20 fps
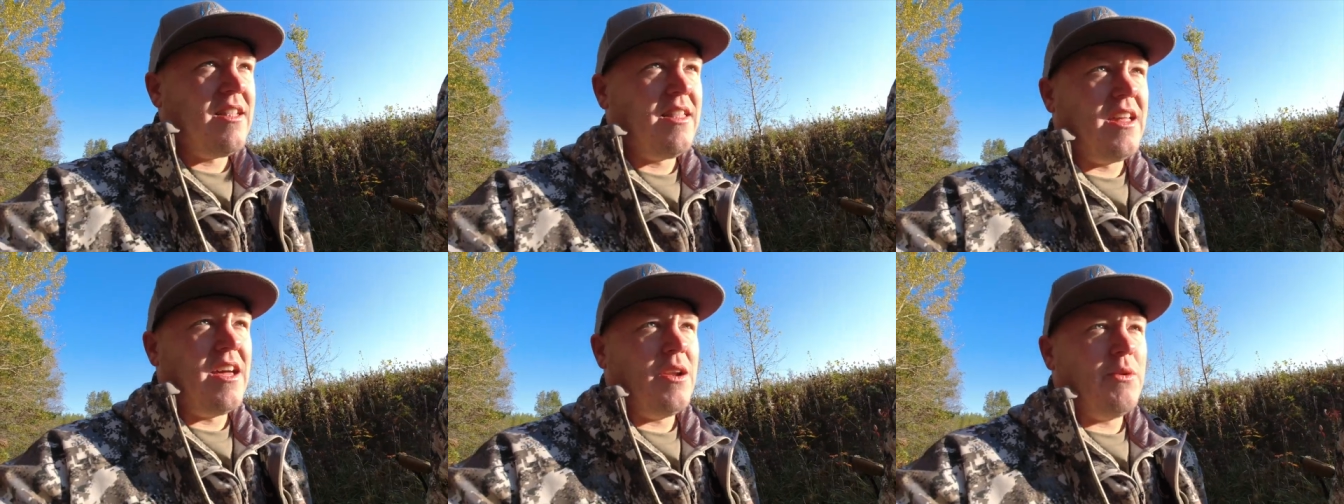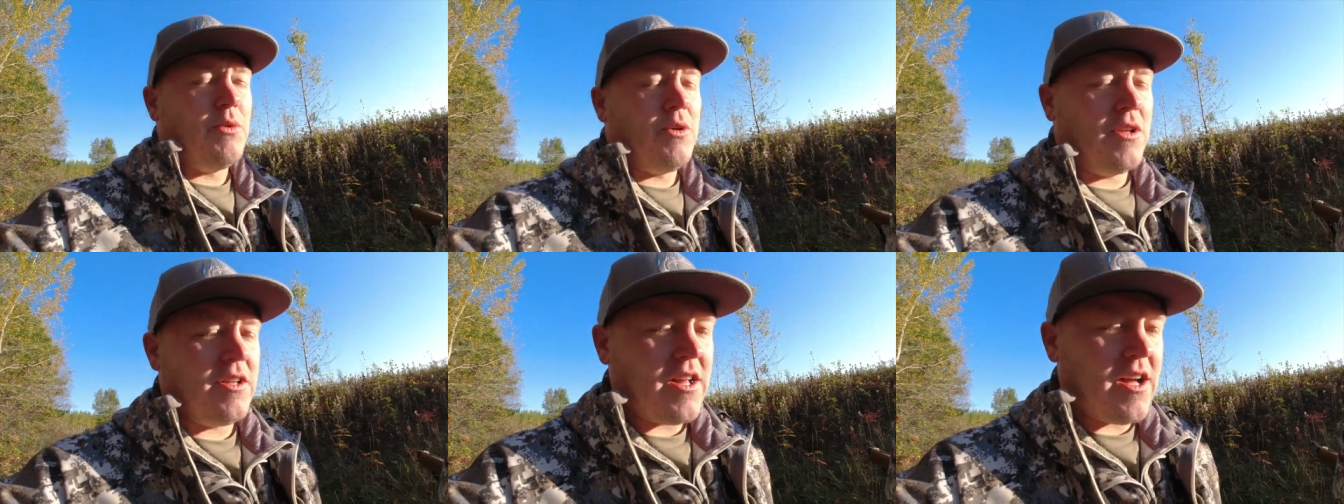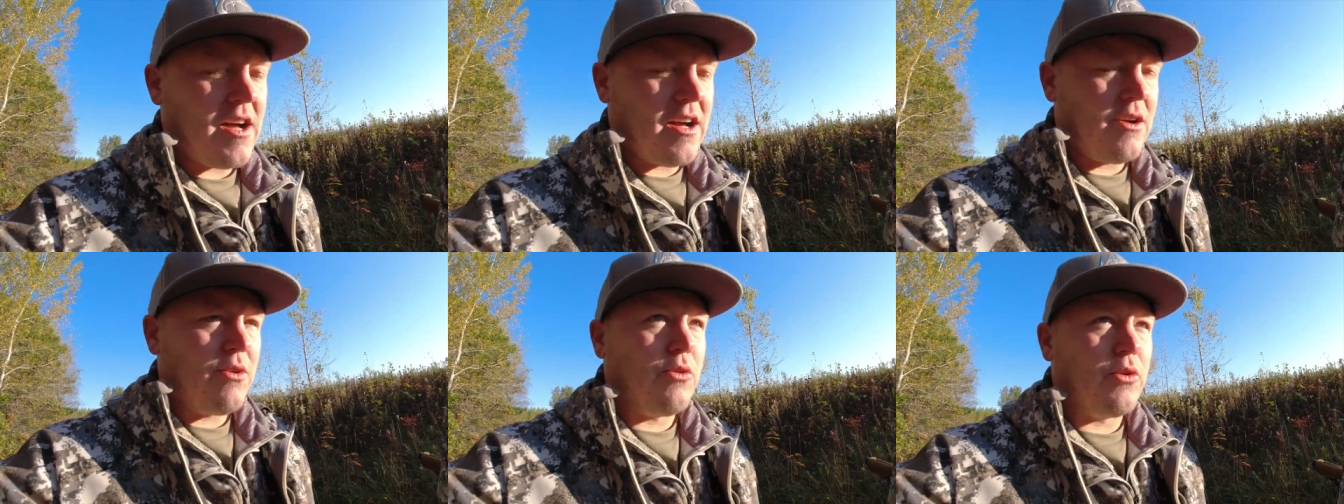Then we'll,
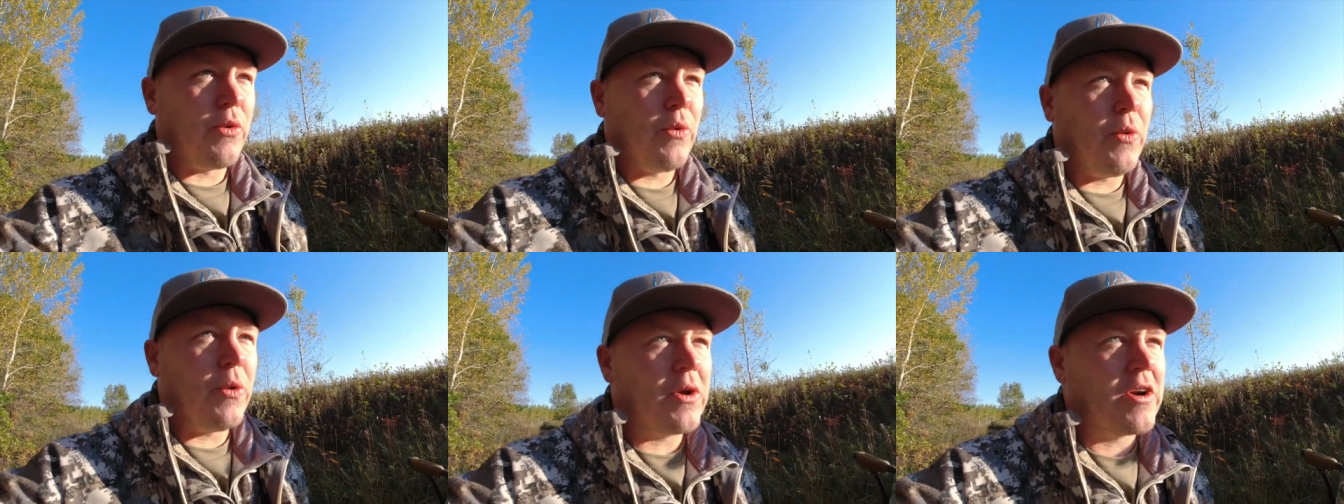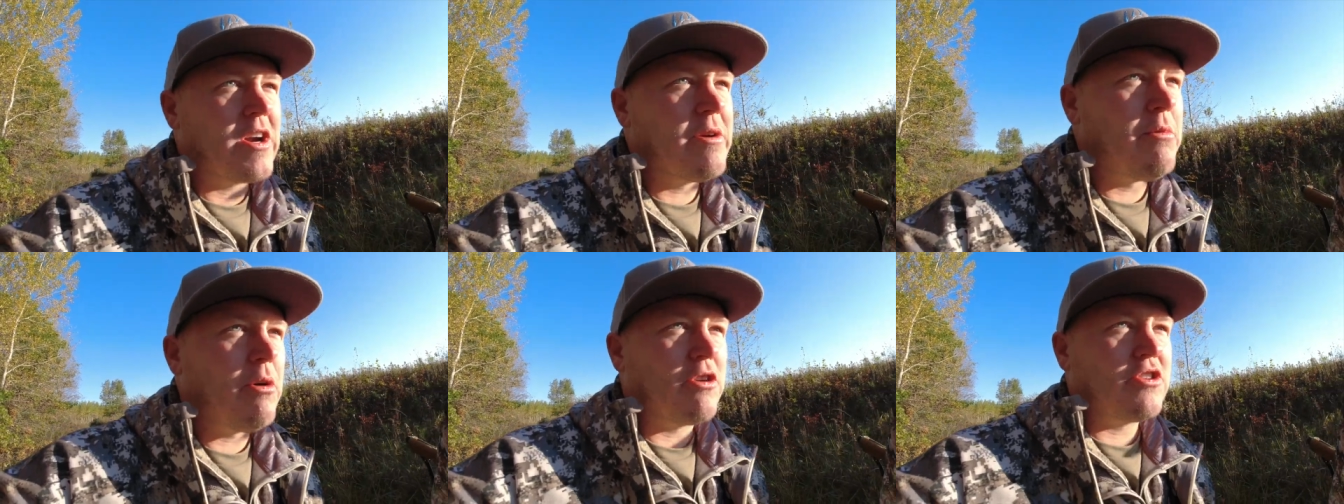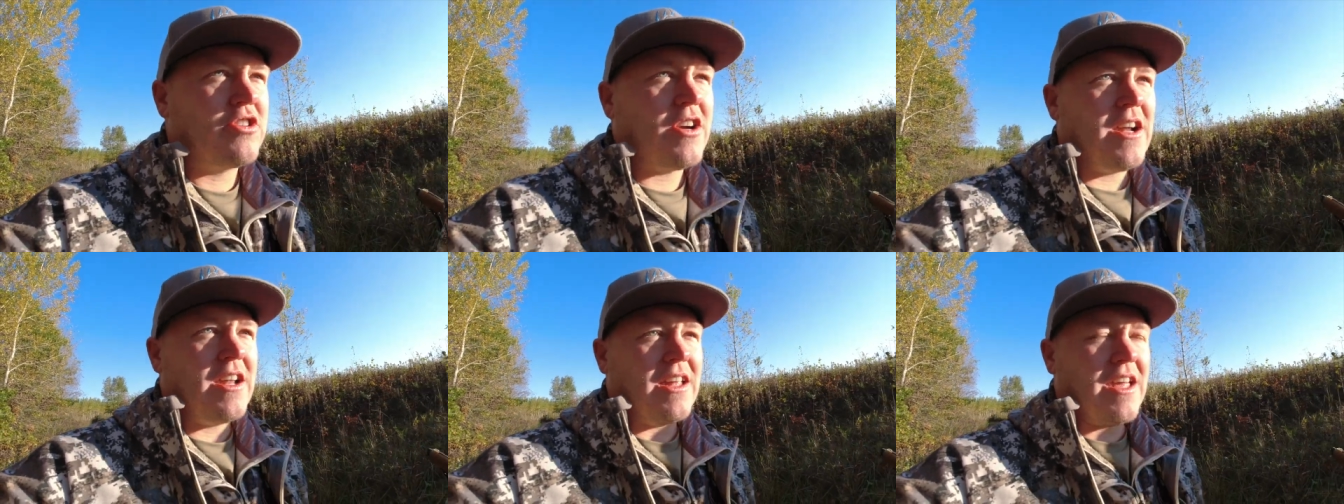uh, we'll worry
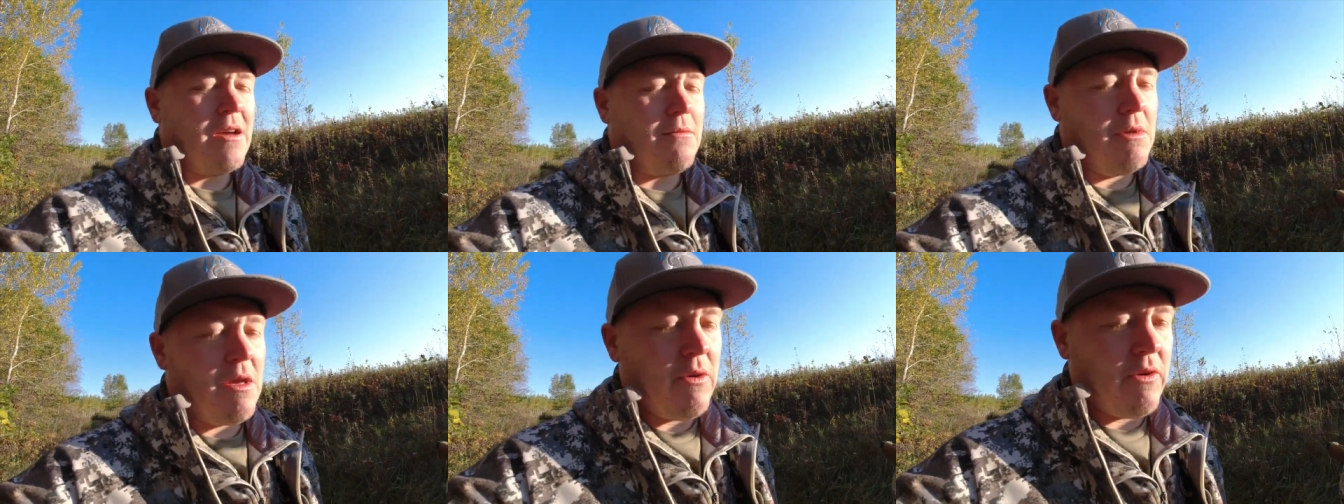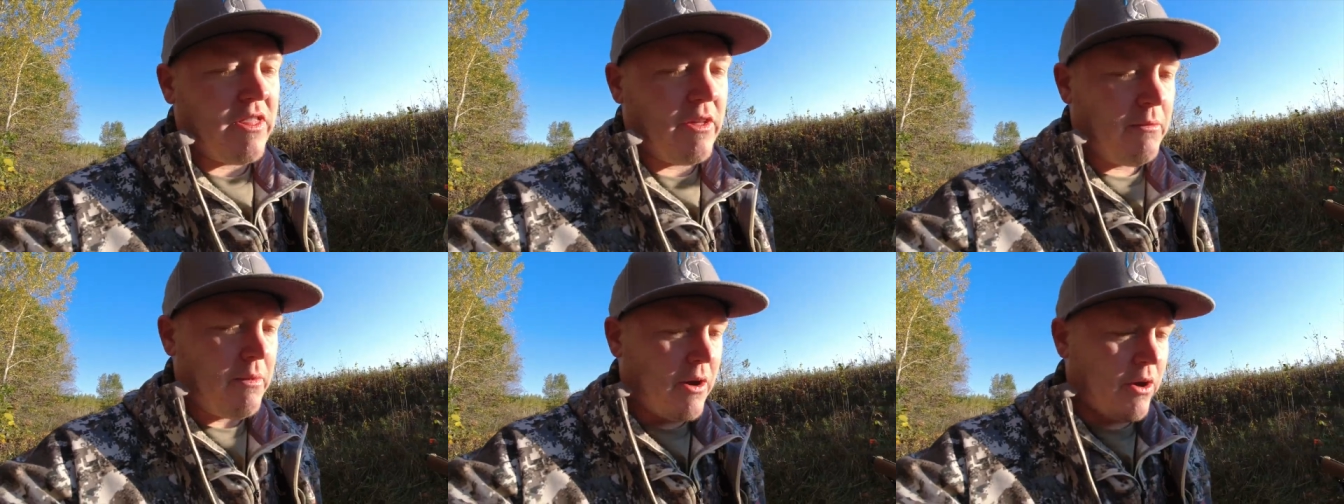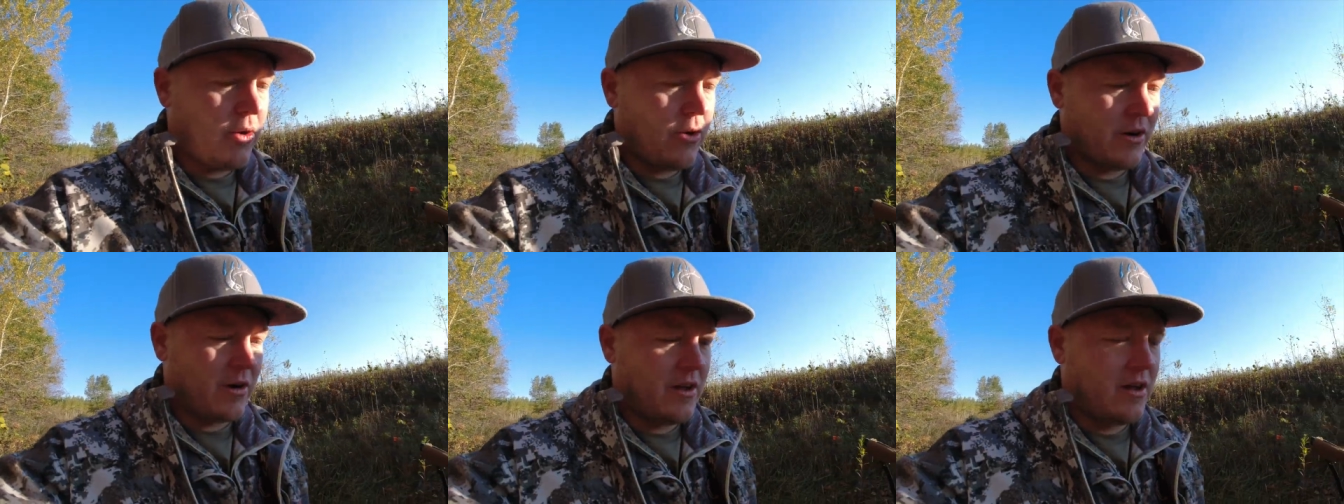about trying to get me with a bow,